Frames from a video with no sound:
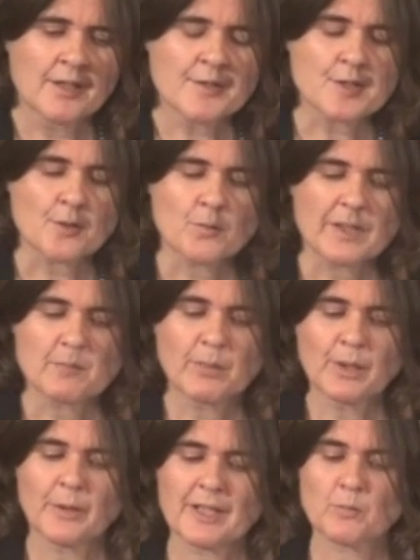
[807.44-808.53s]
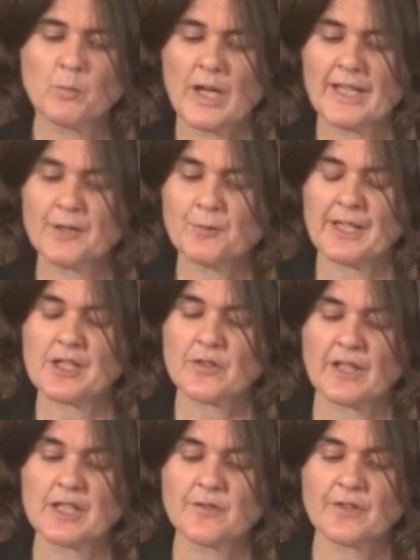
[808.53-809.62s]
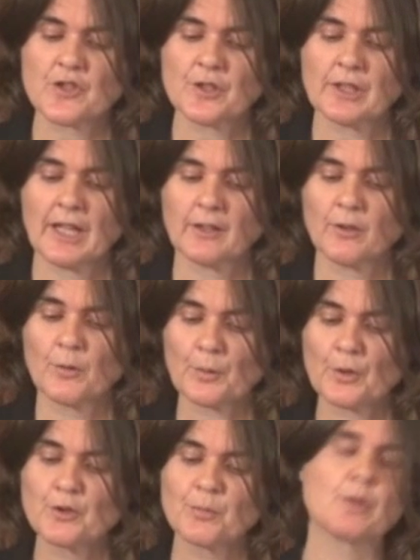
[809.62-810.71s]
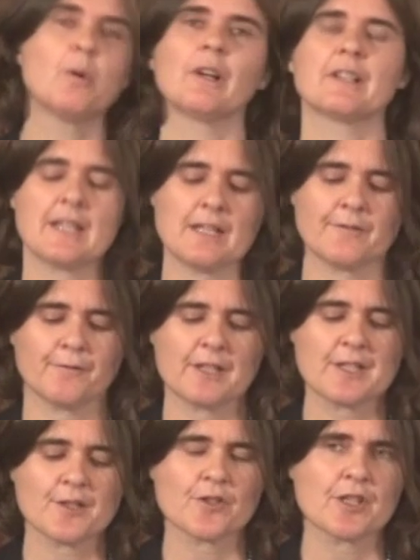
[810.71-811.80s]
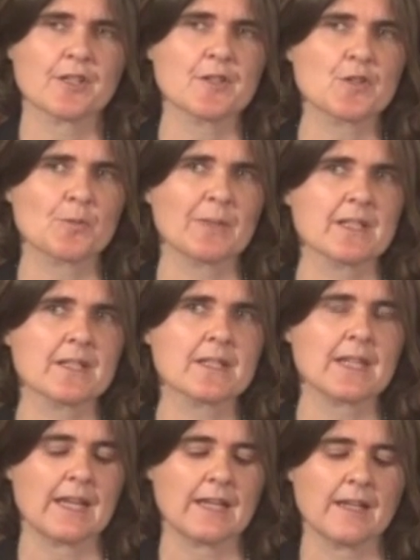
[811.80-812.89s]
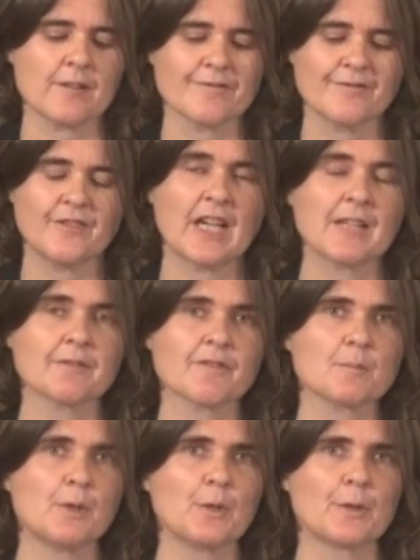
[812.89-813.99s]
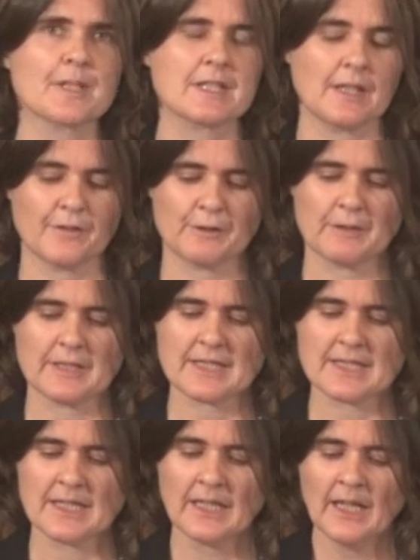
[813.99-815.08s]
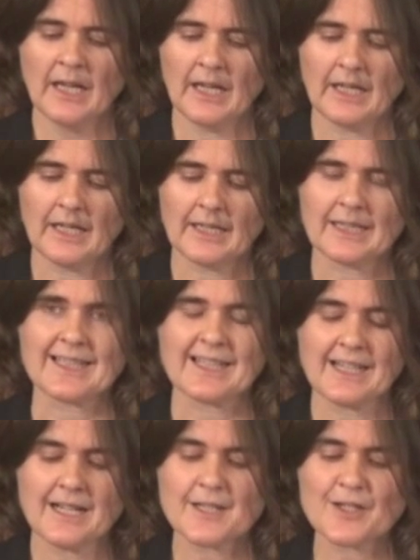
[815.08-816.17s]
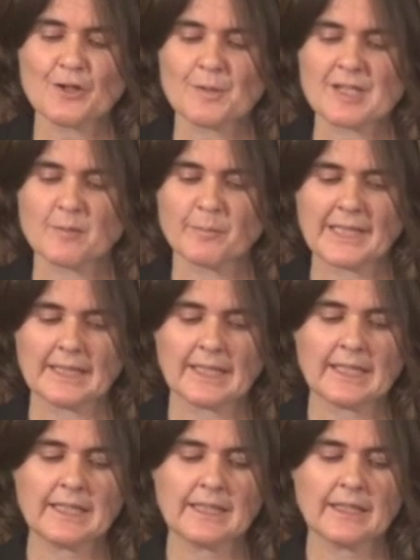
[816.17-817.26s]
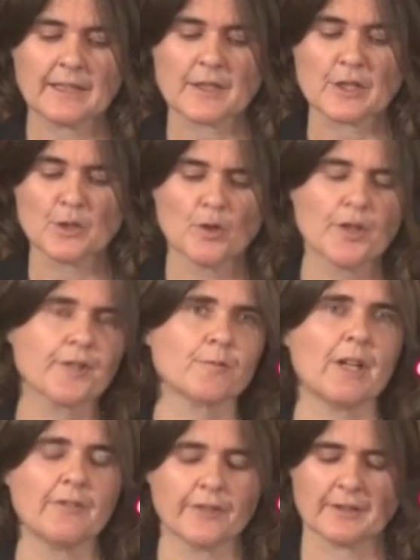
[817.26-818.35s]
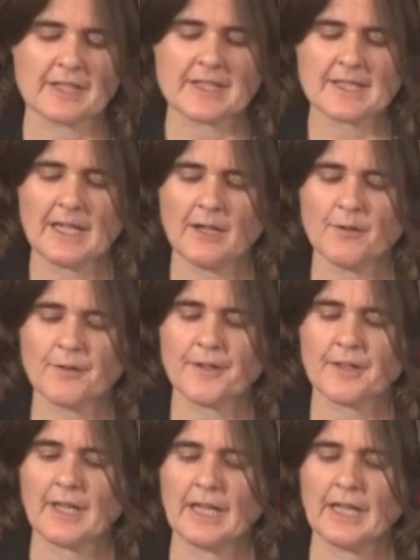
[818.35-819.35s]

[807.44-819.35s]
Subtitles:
So we employed a wide range of individual and group qualitative research instruments in 5 of the poorest governorates. In Gaza, it was in Bet Lahia in the north and Rafah in the south,